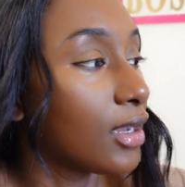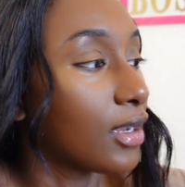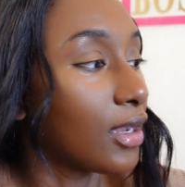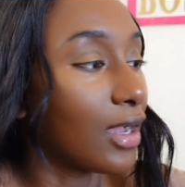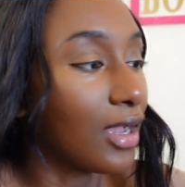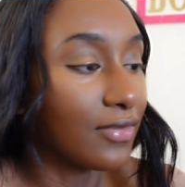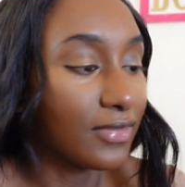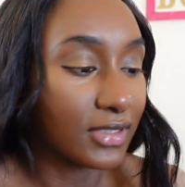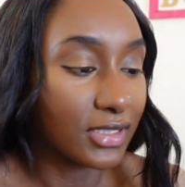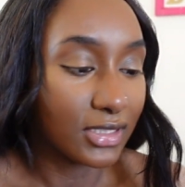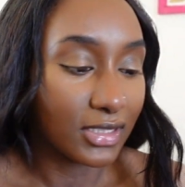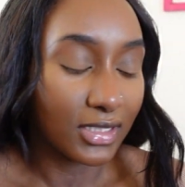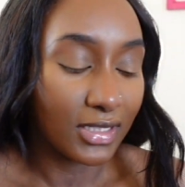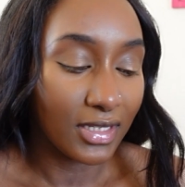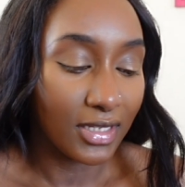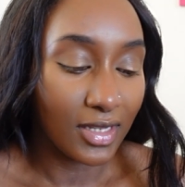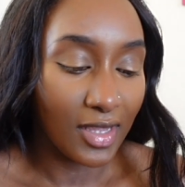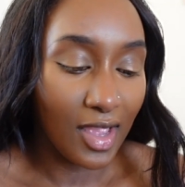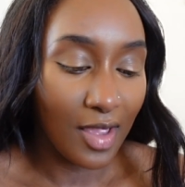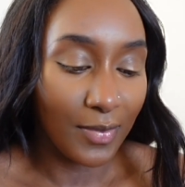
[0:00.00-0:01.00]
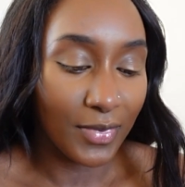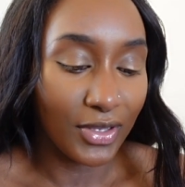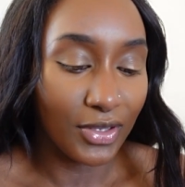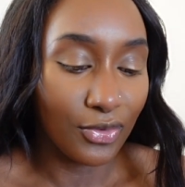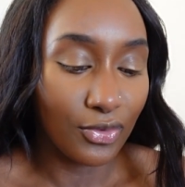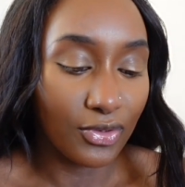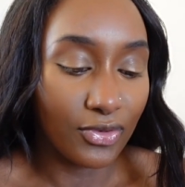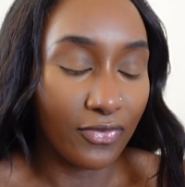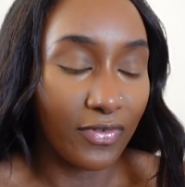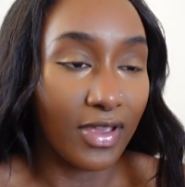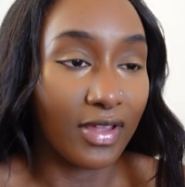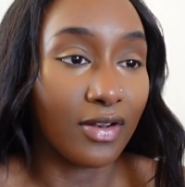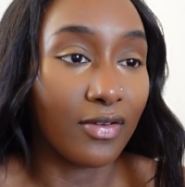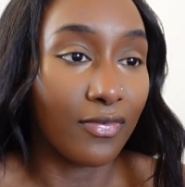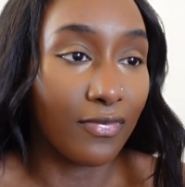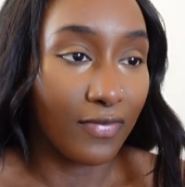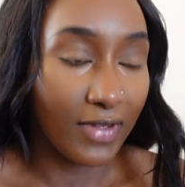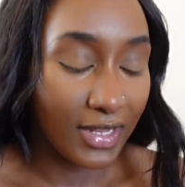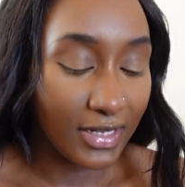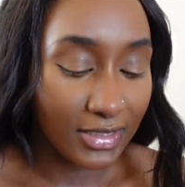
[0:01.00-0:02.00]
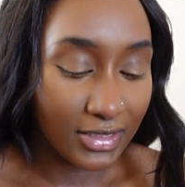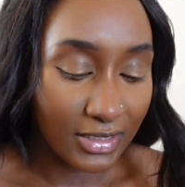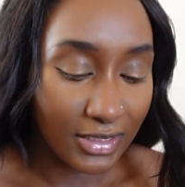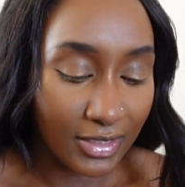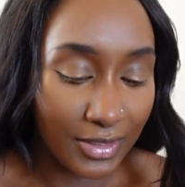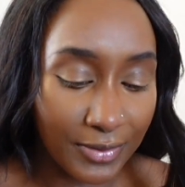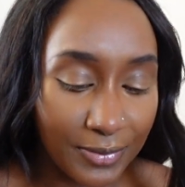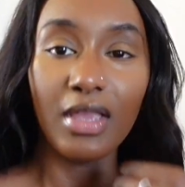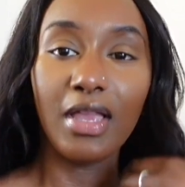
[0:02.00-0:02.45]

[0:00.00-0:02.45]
Obviously, I'm a huge fan of Fenty.